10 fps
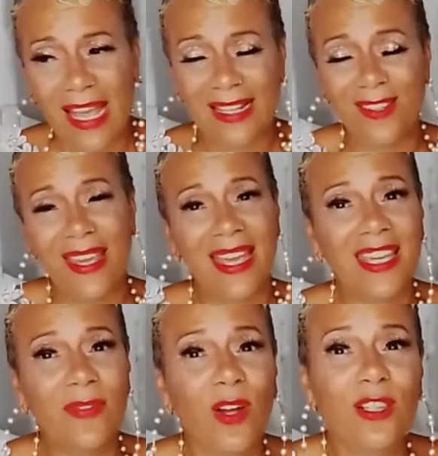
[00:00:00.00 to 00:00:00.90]
and you
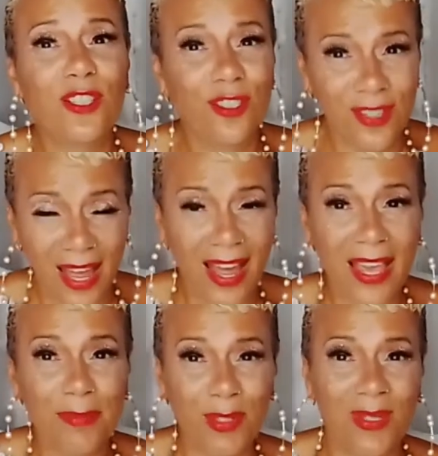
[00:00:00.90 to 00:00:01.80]
can't give all your
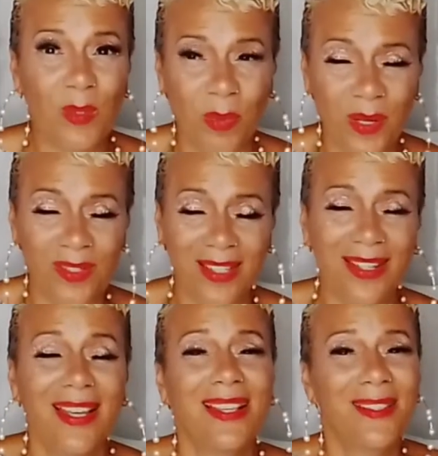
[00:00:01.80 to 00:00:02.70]
time to this person.